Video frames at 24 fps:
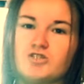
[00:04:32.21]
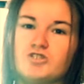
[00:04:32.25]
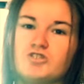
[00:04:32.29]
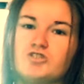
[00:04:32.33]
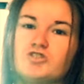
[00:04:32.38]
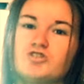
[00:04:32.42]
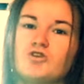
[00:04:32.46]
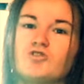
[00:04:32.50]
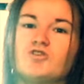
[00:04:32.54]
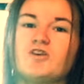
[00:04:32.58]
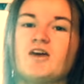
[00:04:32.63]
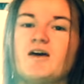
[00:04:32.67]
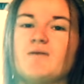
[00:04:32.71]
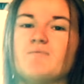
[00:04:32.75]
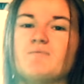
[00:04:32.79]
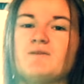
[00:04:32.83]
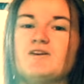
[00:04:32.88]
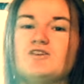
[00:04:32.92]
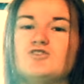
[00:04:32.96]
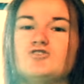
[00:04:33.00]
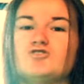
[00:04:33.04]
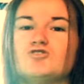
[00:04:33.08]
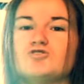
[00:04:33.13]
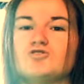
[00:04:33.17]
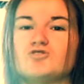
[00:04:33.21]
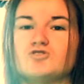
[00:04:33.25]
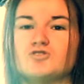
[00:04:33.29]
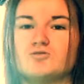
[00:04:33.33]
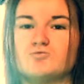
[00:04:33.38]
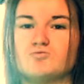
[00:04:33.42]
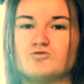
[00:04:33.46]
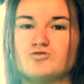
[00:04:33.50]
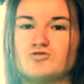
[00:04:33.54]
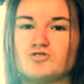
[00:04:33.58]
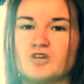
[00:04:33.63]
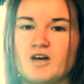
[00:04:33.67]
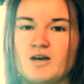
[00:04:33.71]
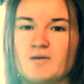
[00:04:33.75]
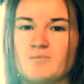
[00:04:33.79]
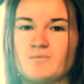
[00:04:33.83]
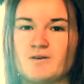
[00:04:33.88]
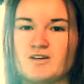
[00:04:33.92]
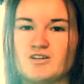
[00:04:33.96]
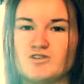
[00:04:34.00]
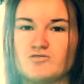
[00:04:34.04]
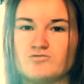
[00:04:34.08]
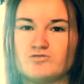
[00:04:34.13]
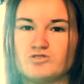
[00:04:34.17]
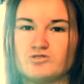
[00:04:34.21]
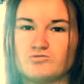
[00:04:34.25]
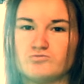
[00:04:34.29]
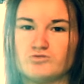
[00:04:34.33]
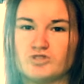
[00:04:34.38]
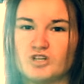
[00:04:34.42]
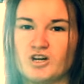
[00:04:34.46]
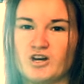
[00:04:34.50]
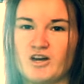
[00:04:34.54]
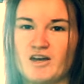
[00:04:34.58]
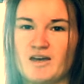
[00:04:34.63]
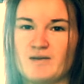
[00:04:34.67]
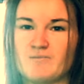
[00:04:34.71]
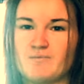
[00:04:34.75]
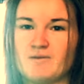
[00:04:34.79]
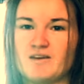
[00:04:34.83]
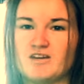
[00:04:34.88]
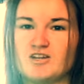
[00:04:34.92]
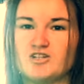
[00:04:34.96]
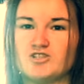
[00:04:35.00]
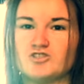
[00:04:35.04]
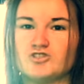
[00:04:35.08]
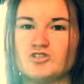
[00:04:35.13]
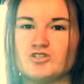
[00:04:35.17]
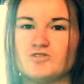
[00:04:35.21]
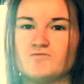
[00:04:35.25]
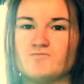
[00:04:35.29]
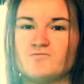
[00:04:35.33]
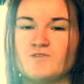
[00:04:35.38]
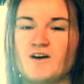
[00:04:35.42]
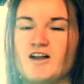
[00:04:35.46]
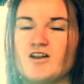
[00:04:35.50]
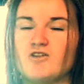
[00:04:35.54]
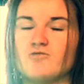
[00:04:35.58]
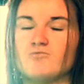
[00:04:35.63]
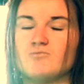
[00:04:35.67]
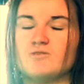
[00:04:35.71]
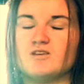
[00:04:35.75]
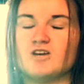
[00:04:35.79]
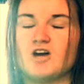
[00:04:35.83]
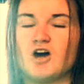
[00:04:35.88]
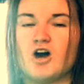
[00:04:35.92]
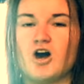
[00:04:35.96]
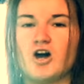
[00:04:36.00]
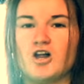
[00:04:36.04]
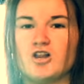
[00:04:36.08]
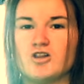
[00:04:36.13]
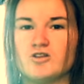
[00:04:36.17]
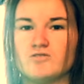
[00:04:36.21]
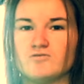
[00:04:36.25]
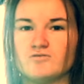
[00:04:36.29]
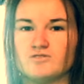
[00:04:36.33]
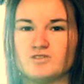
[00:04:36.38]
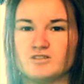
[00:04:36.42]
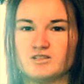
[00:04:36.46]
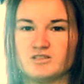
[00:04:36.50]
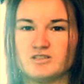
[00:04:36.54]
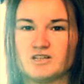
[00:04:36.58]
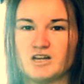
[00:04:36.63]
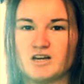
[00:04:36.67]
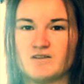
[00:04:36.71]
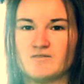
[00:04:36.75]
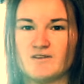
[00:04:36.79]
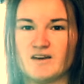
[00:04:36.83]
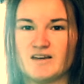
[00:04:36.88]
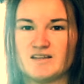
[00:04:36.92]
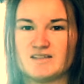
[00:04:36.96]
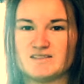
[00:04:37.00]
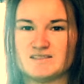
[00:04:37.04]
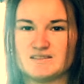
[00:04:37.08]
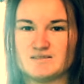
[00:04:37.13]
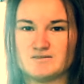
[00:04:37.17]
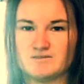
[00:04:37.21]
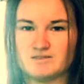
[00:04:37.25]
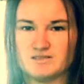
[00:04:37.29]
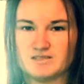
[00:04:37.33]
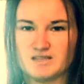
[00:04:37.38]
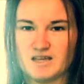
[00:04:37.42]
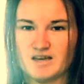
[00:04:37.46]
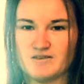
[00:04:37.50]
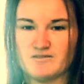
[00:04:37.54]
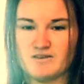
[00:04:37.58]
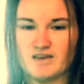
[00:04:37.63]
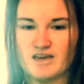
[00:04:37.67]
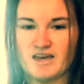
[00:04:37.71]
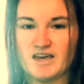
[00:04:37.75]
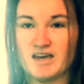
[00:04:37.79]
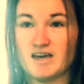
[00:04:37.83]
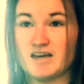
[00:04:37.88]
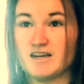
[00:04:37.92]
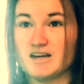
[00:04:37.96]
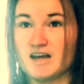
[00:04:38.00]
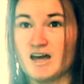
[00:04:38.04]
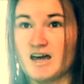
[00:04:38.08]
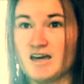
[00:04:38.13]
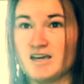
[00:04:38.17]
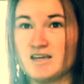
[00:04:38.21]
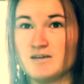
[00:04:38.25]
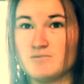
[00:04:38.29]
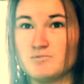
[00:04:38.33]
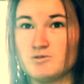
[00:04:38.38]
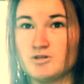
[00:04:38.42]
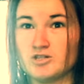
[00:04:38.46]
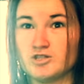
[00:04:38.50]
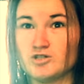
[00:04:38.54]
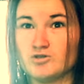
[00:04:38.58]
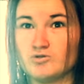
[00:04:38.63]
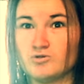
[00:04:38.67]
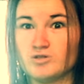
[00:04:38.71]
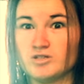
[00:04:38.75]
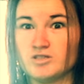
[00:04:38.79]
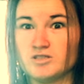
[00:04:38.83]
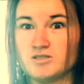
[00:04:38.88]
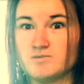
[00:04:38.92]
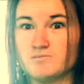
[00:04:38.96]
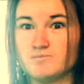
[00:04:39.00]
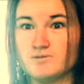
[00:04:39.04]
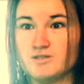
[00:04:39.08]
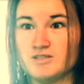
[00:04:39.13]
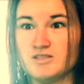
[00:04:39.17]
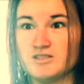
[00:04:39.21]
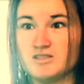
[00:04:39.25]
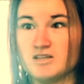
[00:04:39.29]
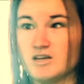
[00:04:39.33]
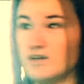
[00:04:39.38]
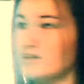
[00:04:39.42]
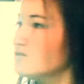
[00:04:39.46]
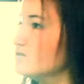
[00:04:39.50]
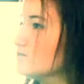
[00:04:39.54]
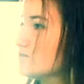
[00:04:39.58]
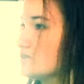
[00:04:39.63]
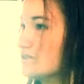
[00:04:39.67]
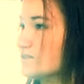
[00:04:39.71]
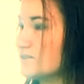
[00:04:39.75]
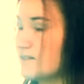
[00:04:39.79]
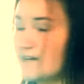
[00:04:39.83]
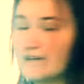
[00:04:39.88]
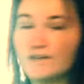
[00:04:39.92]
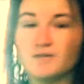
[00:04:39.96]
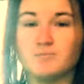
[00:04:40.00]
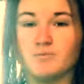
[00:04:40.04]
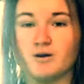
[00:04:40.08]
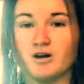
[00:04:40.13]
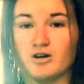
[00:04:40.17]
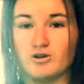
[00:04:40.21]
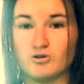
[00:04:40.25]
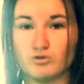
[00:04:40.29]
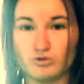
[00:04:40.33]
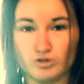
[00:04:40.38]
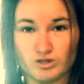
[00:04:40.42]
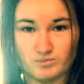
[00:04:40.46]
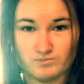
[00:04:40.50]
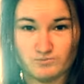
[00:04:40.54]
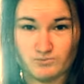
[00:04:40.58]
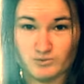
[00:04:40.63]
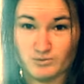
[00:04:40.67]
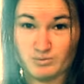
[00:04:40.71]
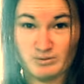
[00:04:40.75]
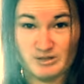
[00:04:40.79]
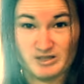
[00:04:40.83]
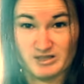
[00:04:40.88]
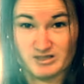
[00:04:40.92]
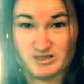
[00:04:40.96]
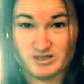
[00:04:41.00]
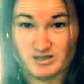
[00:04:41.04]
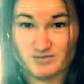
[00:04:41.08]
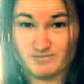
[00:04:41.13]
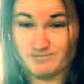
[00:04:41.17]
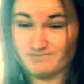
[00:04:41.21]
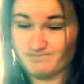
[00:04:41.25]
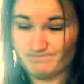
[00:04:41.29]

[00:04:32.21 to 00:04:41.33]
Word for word: So yeah, make sure you subscribe my YouTube channel and make sure you follow me all over of At Stephanie's Live. And I am gonna go get some pizza because I'm hungry for pizza.